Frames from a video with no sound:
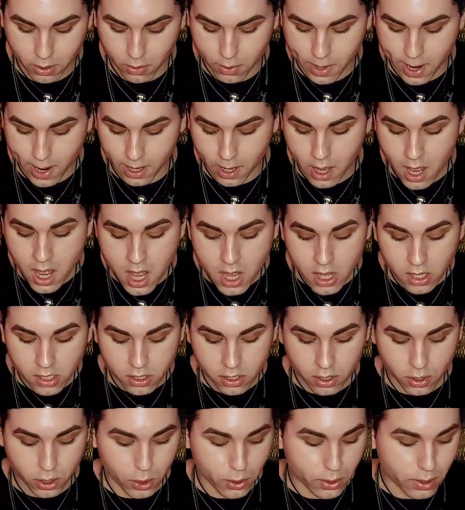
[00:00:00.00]
Okay,
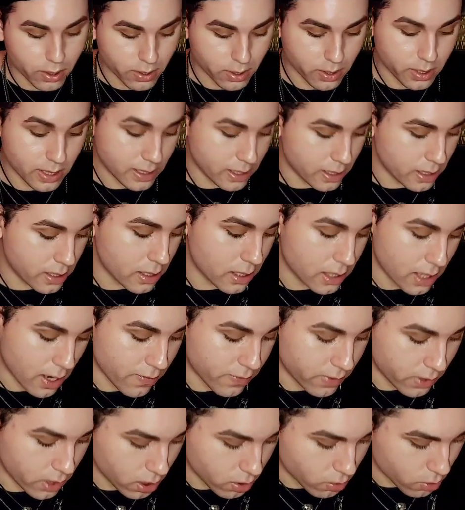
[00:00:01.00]
so this is
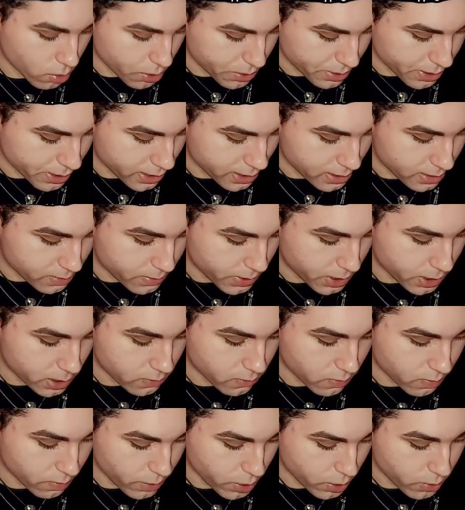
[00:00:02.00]
definitely a growing experience
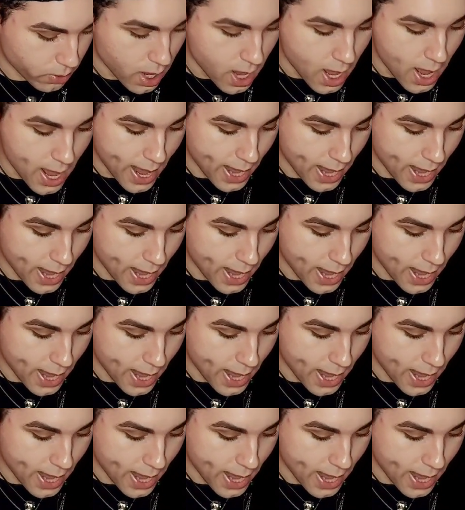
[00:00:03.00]
from you,